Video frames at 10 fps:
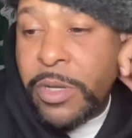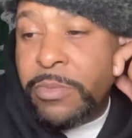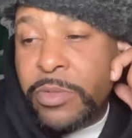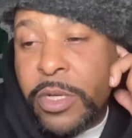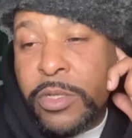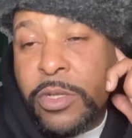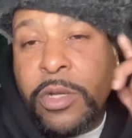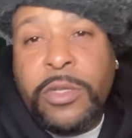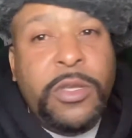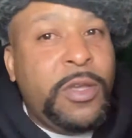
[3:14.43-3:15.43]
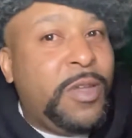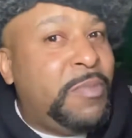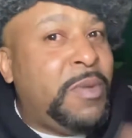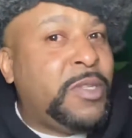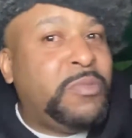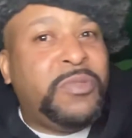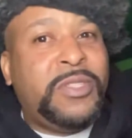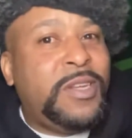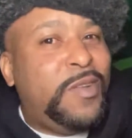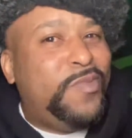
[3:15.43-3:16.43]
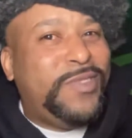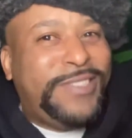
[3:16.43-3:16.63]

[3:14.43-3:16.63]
I'm trying to talk to y'all about some shit I wouldn't